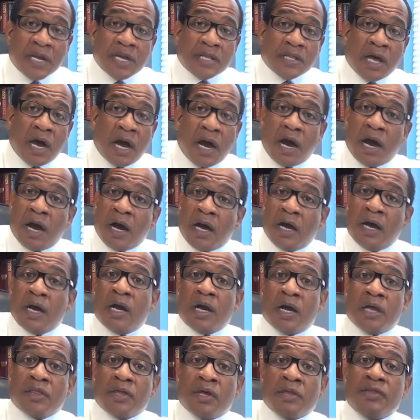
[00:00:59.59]

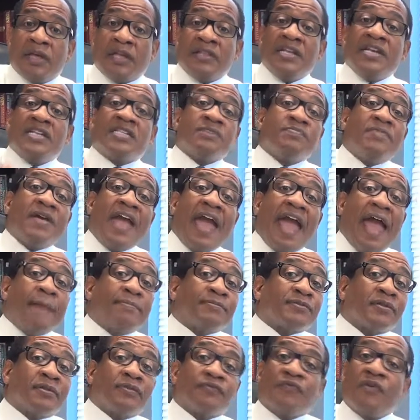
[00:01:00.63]
They need to be
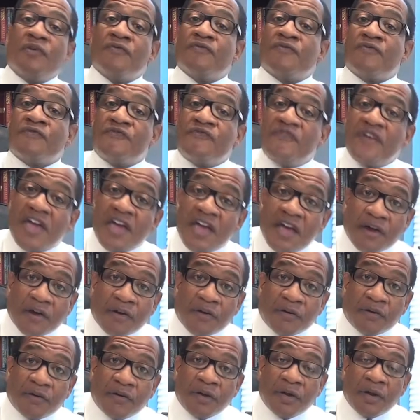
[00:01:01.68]
absent from
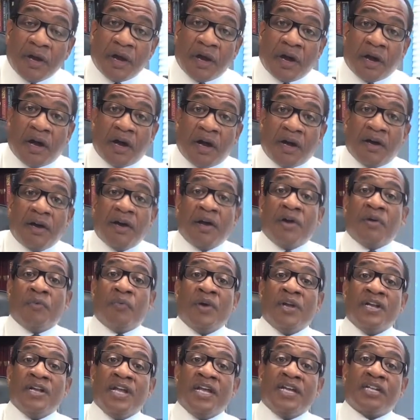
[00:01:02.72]
fear.
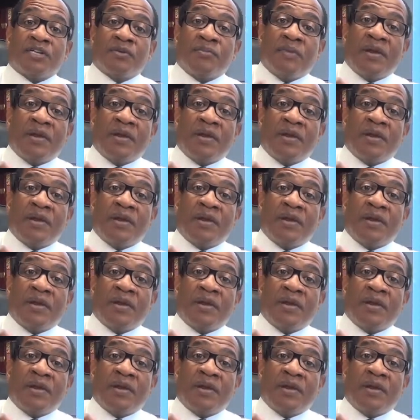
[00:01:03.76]
We need to